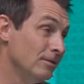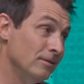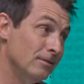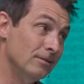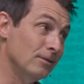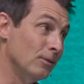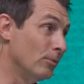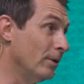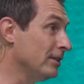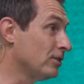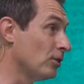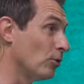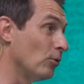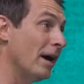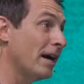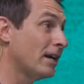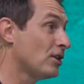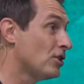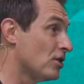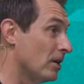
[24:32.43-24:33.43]
The
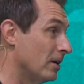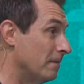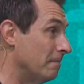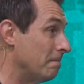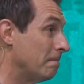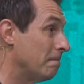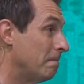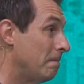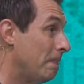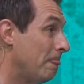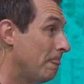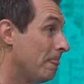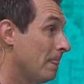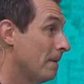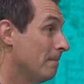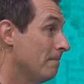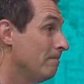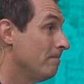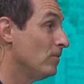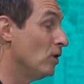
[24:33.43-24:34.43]
resurrection
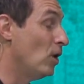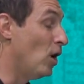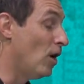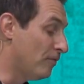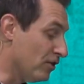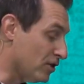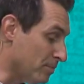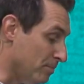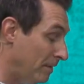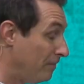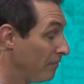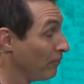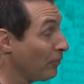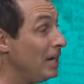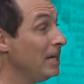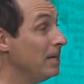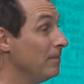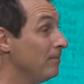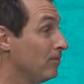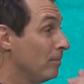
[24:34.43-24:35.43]
offers me
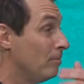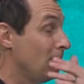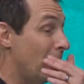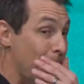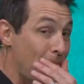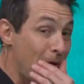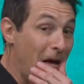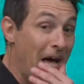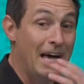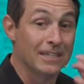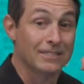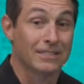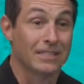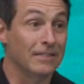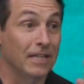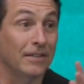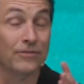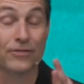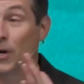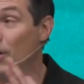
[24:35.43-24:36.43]
freedom from my past. And
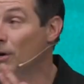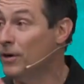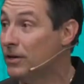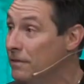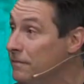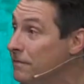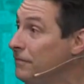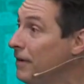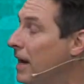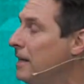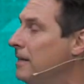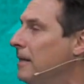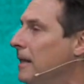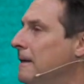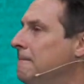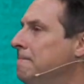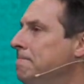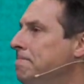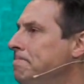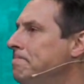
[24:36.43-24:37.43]
then third and
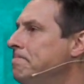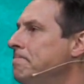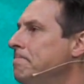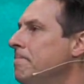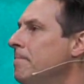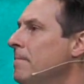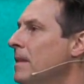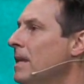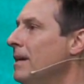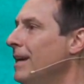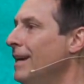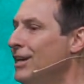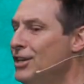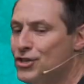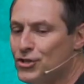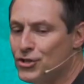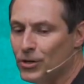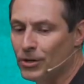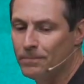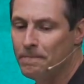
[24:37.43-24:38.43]
finally,
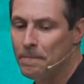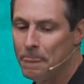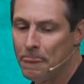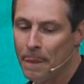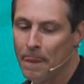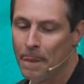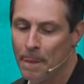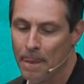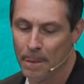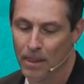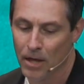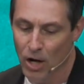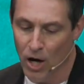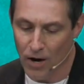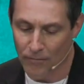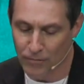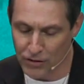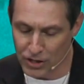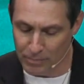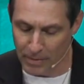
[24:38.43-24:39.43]
Easter
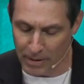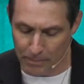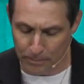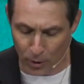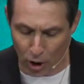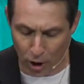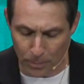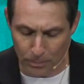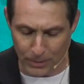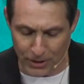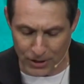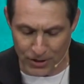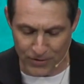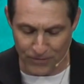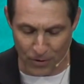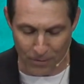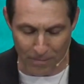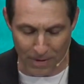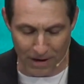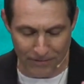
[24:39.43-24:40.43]
offers me purpose
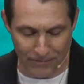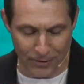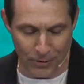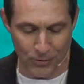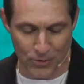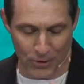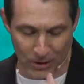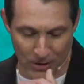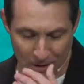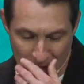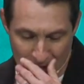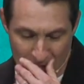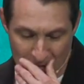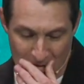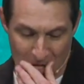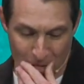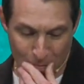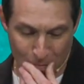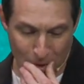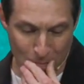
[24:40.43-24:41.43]
for my future.
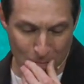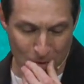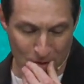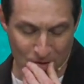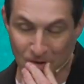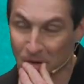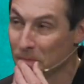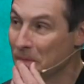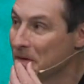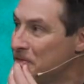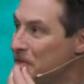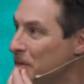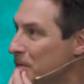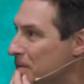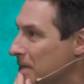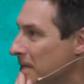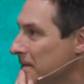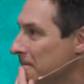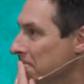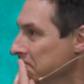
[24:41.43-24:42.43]
Purpose for my future.